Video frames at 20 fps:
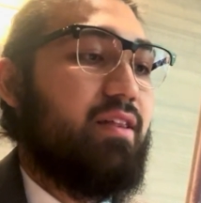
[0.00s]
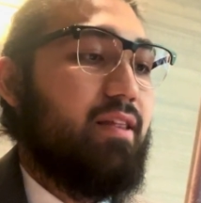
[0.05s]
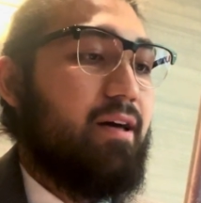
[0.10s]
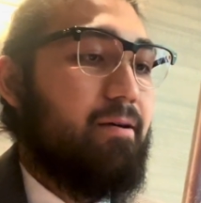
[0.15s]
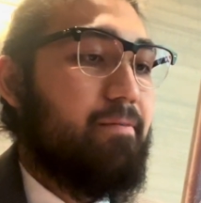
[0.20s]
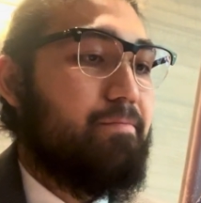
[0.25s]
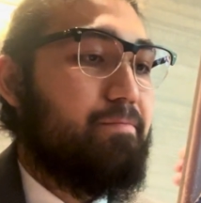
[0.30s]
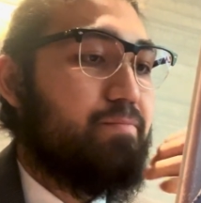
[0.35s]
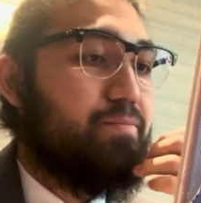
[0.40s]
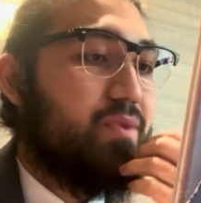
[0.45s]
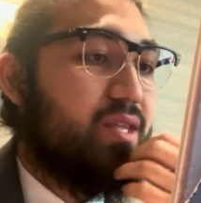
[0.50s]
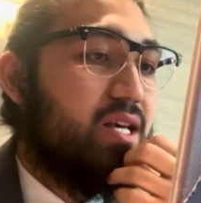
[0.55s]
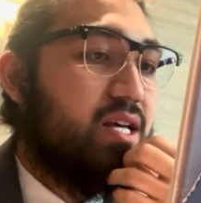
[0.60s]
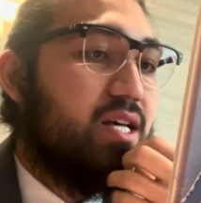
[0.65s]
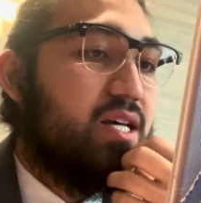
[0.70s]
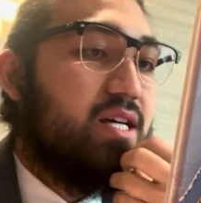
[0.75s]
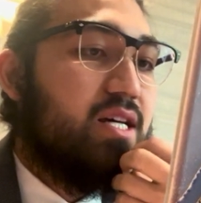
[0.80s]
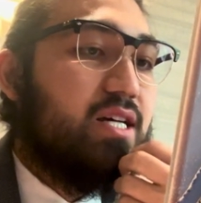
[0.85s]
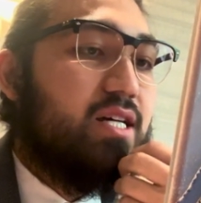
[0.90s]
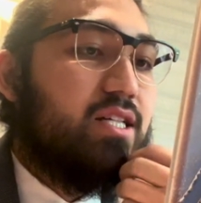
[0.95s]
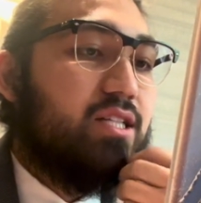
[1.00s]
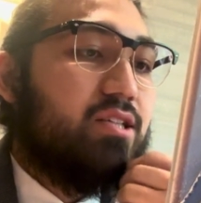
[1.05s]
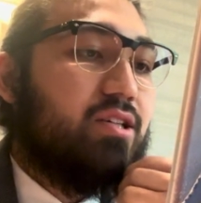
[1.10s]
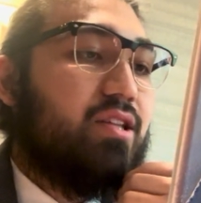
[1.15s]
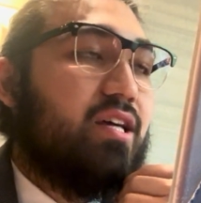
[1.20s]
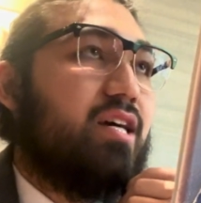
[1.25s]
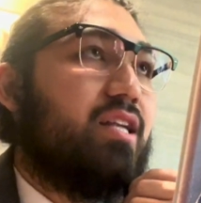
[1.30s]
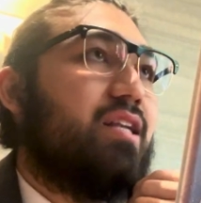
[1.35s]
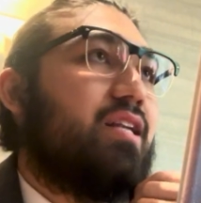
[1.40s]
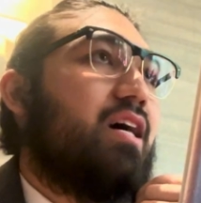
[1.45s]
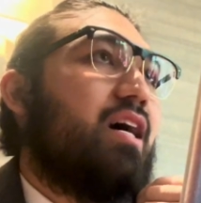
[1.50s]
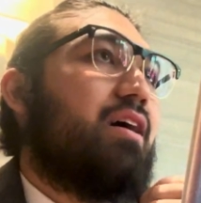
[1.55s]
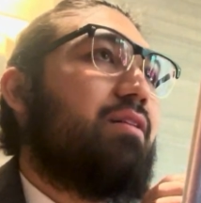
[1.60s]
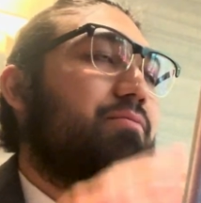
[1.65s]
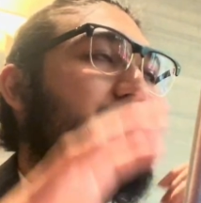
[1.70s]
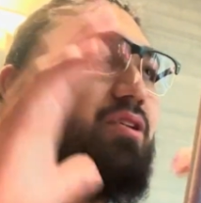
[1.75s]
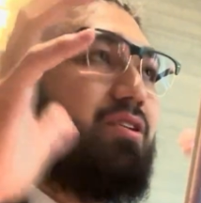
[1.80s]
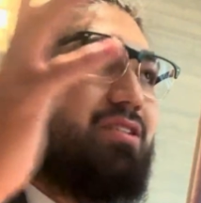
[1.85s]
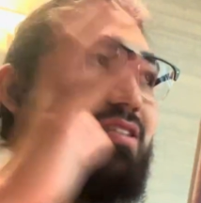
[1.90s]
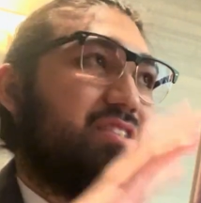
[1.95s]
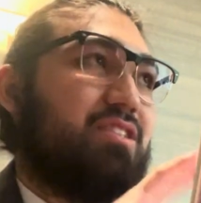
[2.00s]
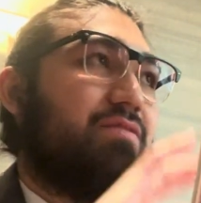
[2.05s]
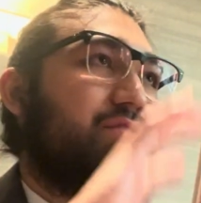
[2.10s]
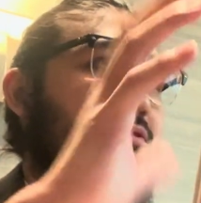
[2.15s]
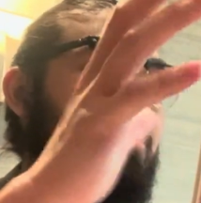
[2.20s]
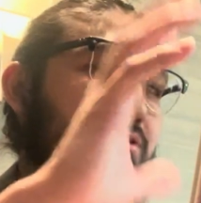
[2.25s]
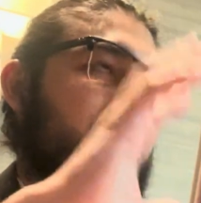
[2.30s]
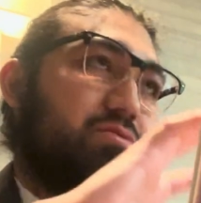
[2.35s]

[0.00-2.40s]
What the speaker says: that. So then I wanted to see if there was